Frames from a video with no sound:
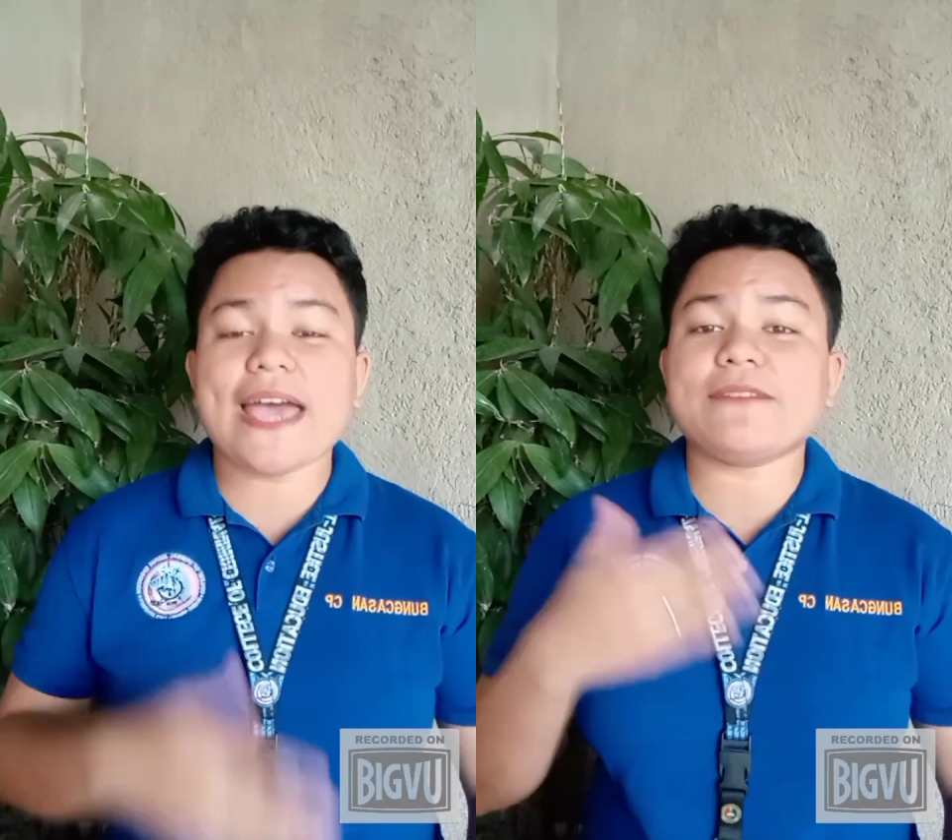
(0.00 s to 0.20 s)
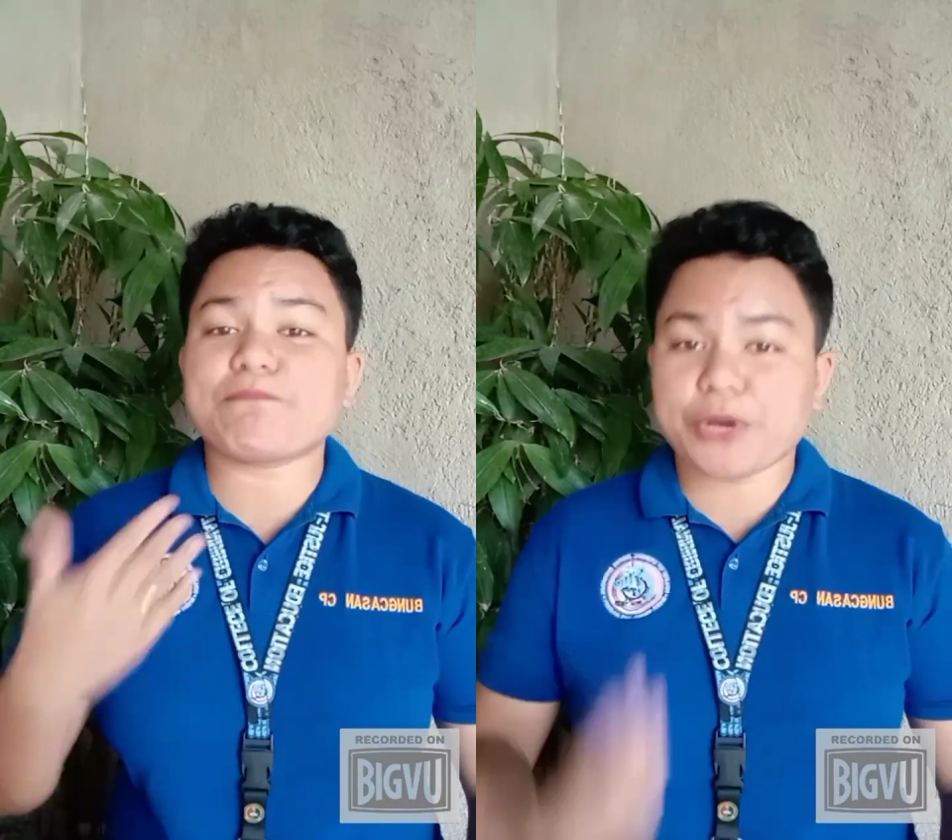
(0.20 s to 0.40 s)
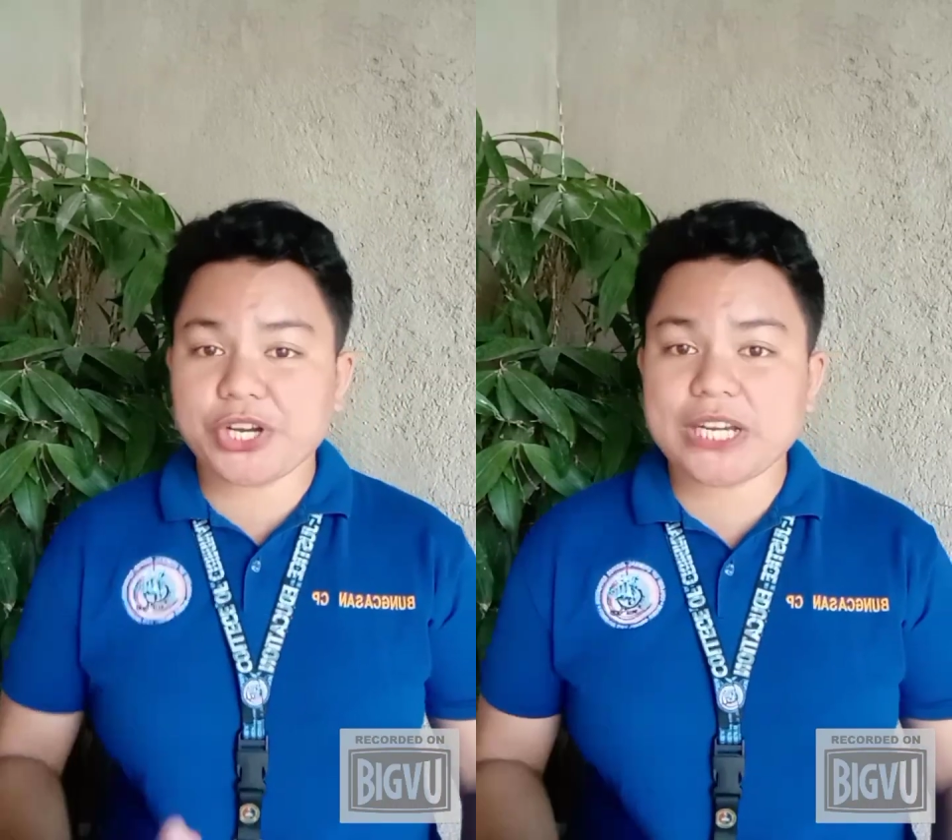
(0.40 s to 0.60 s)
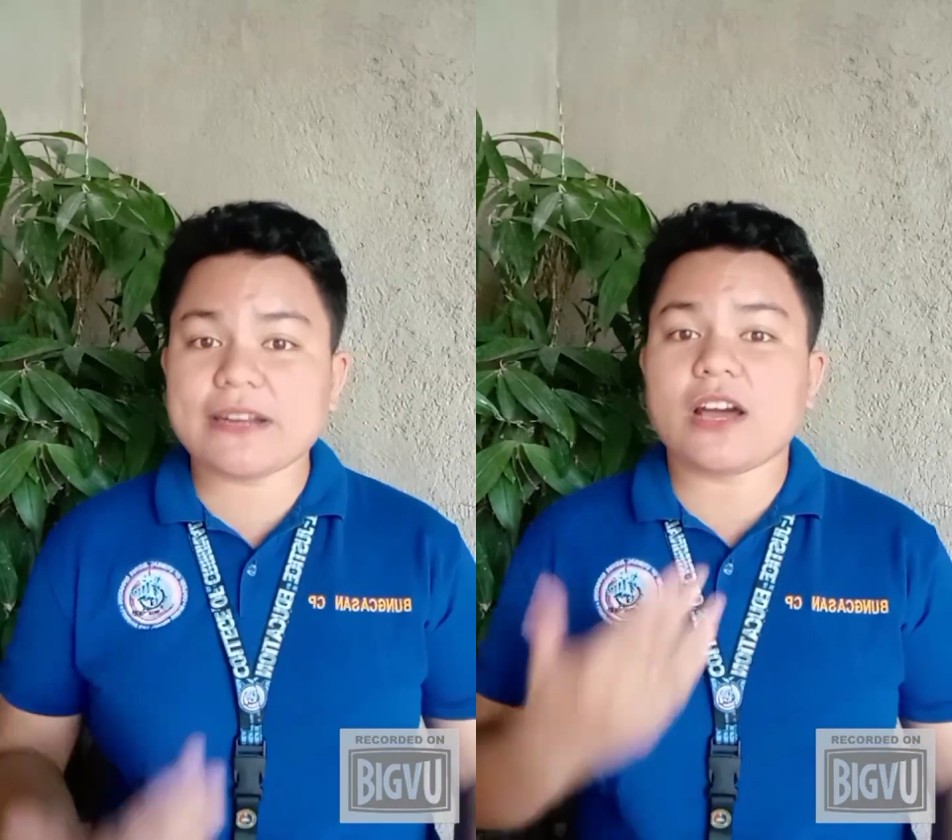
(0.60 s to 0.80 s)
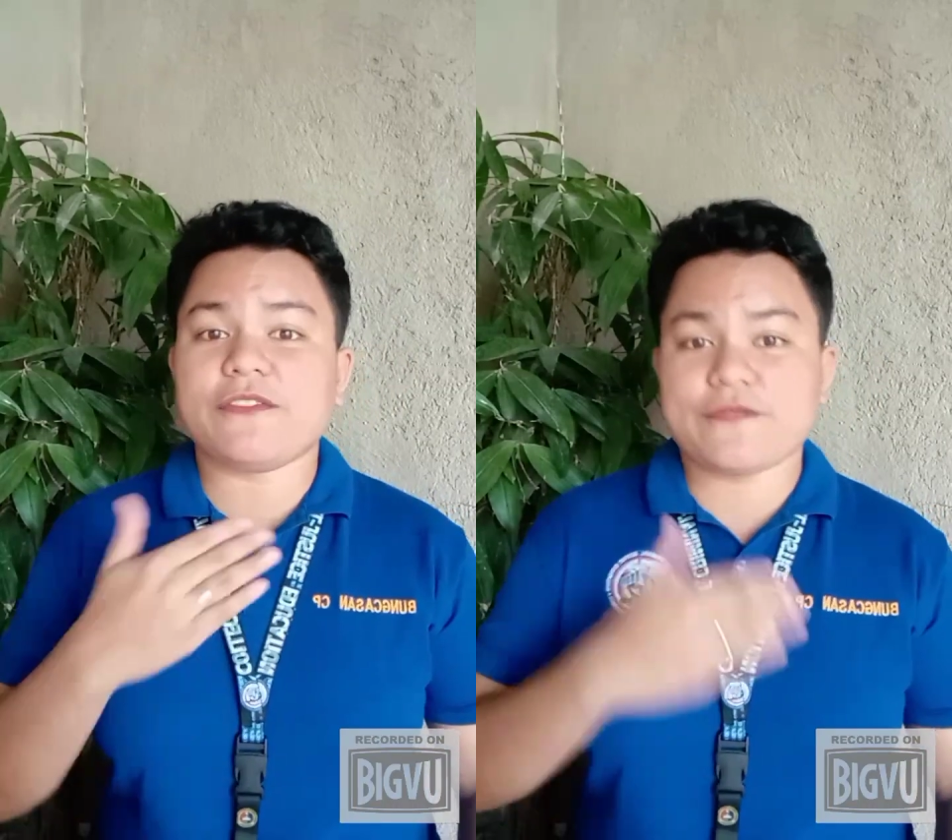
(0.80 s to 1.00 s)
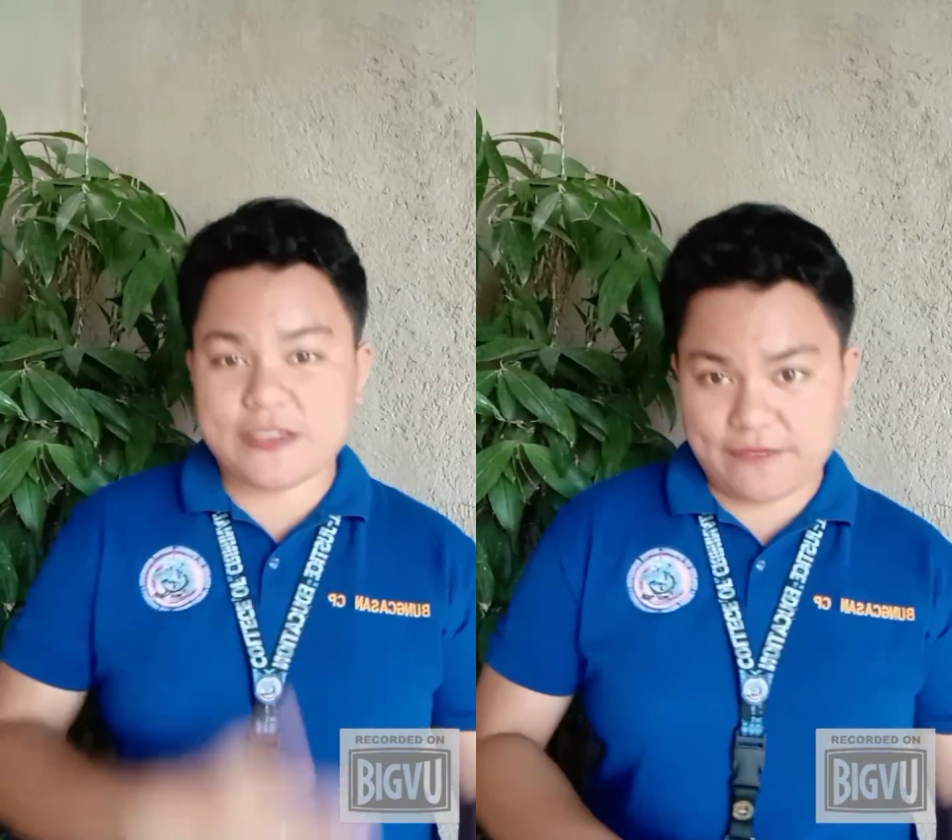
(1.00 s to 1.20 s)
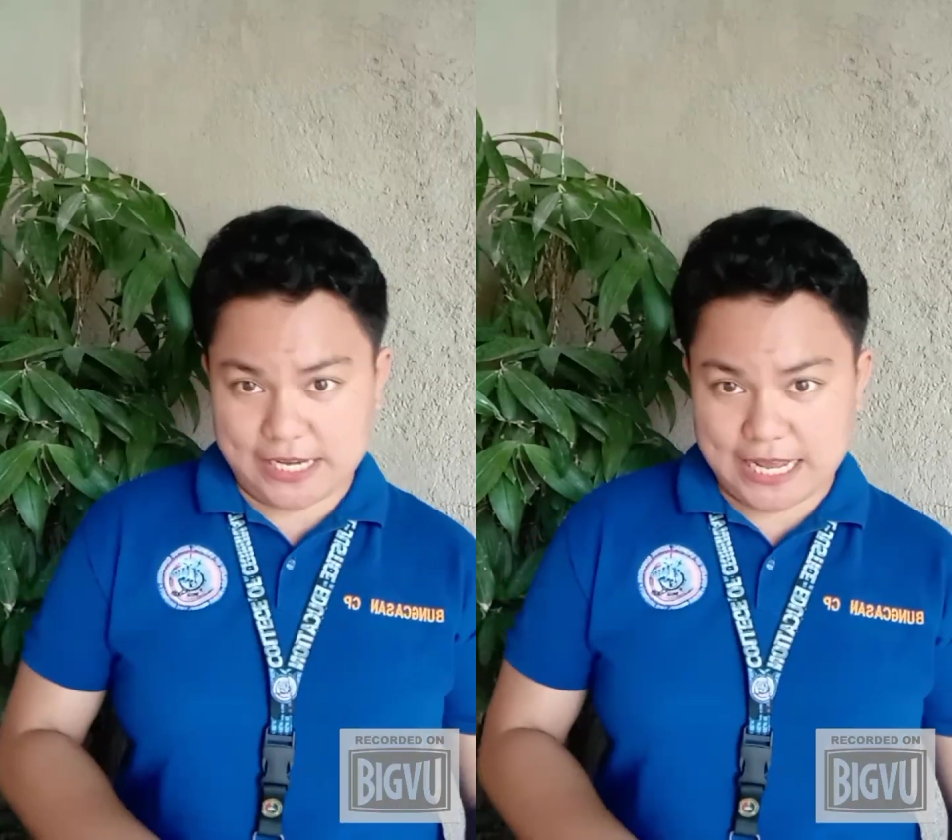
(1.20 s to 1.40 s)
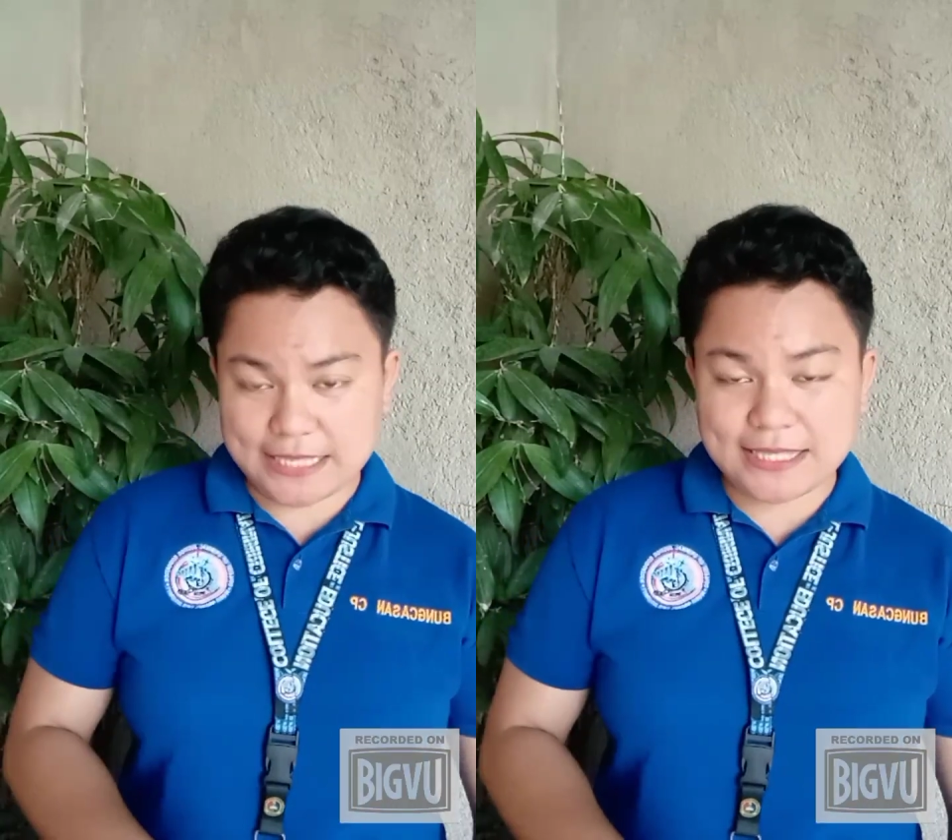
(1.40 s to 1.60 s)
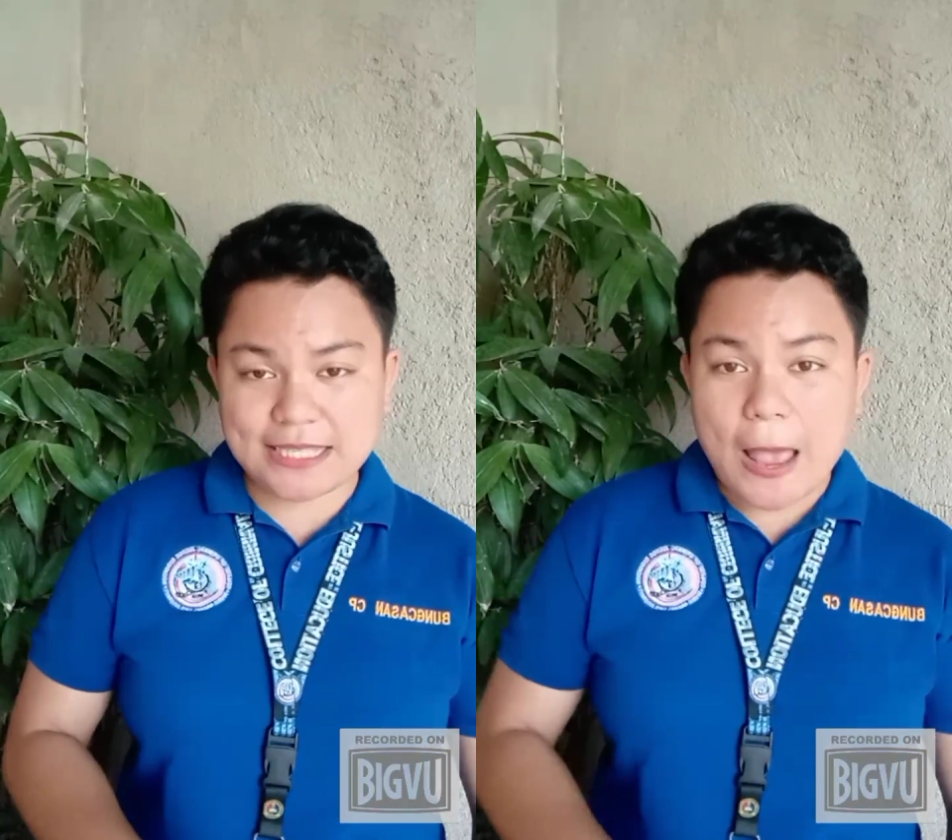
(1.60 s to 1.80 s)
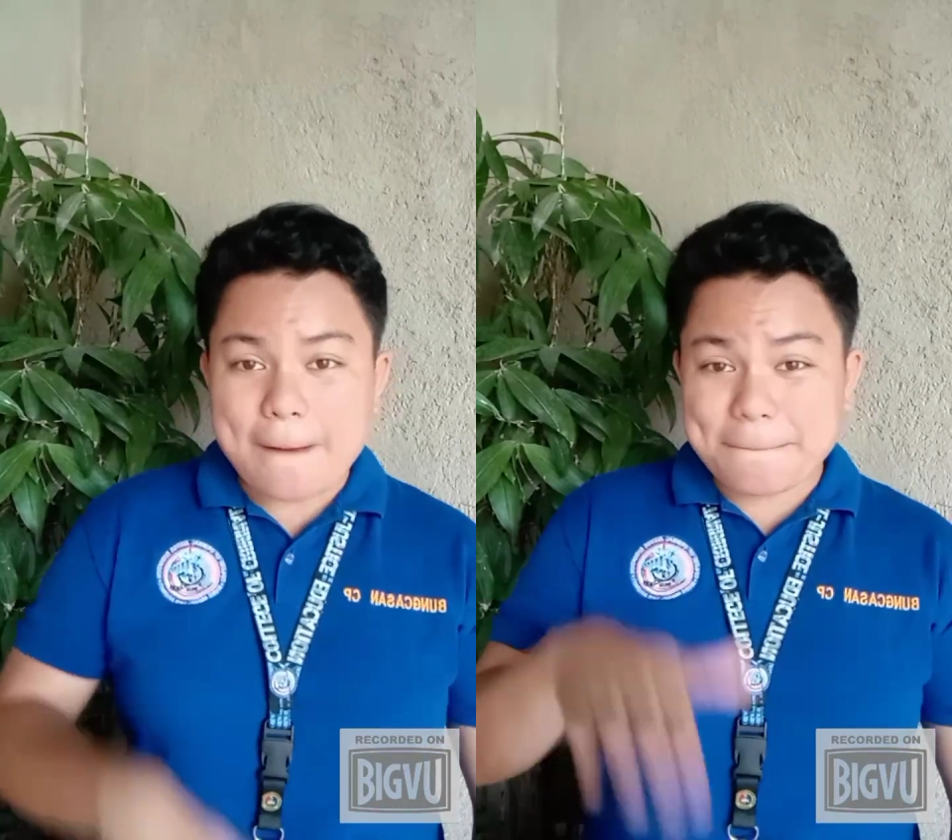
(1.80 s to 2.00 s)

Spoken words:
and burden of evidence.